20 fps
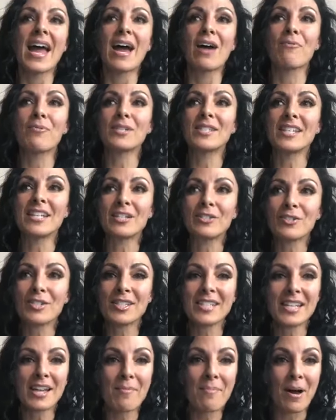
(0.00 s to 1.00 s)
And what's
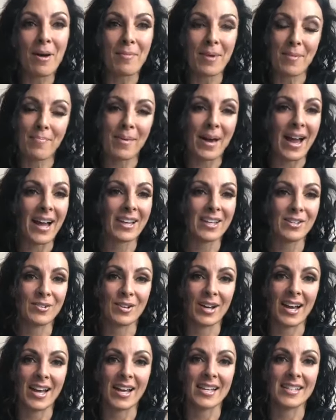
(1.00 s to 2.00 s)
interesting about my back, you
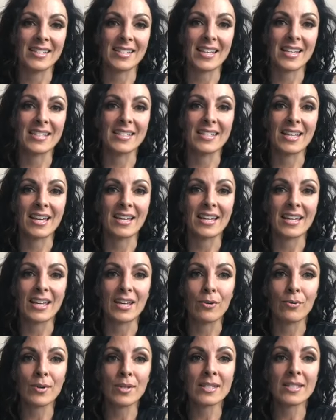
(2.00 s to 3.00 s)
guys, is that
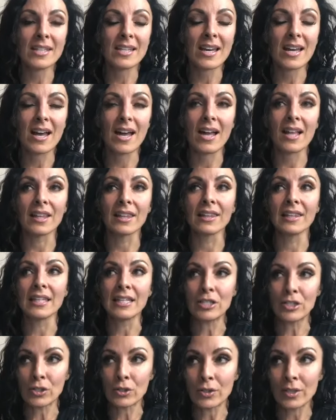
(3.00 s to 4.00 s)
it was
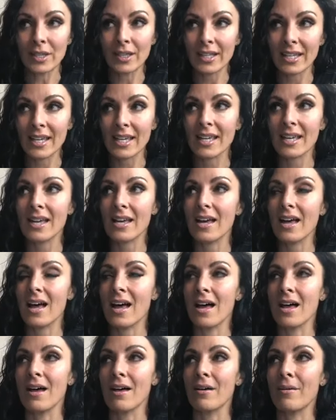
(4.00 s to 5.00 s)
literally
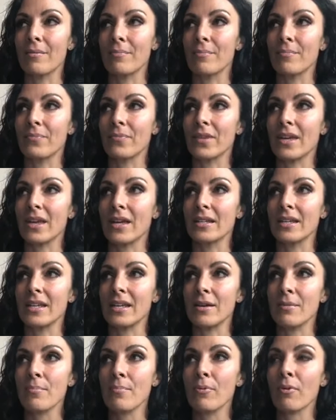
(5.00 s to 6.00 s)
an
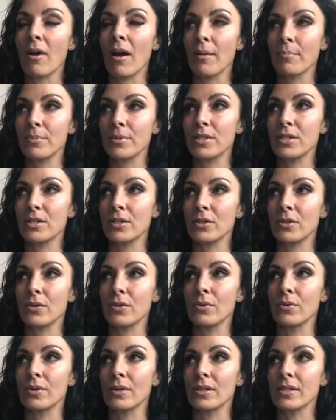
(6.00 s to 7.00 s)

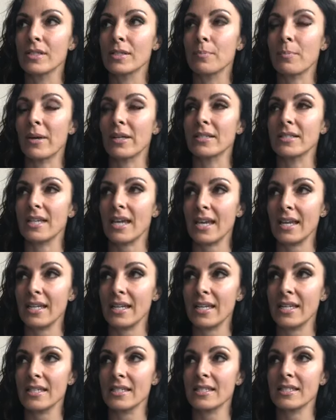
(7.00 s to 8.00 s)
impromptu,
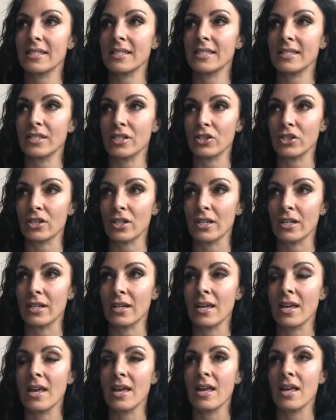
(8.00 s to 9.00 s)
spontaneous decision
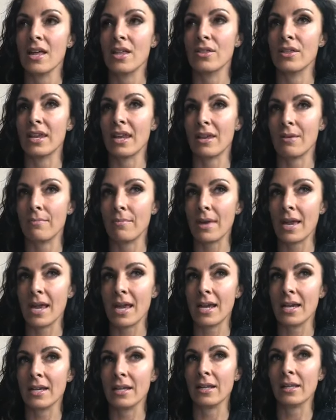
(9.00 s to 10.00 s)
that I
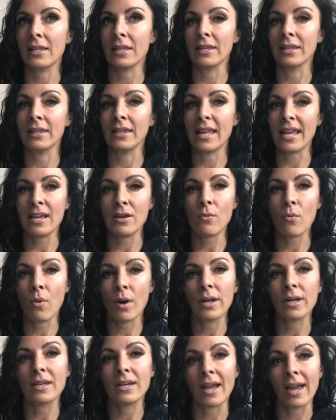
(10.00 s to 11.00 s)
made late
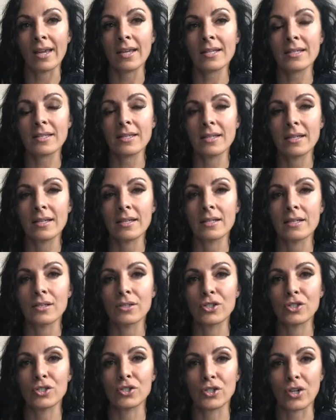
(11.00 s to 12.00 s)
one night
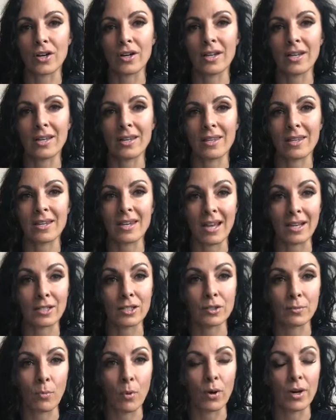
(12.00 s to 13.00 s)
to start it the
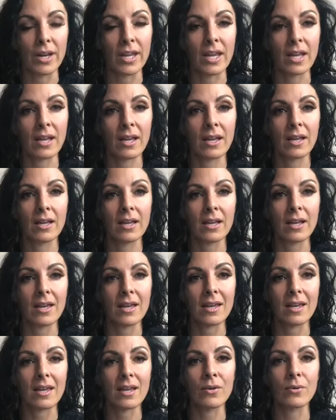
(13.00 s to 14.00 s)
next morning.
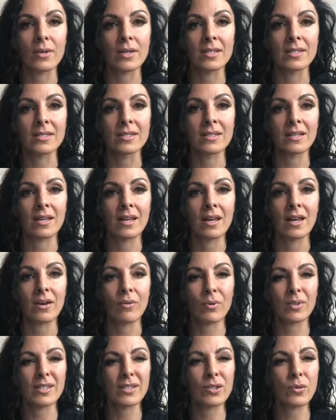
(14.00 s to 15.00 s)
It was,
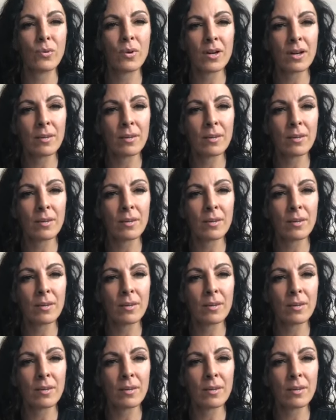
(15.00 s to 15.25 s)
impulsive.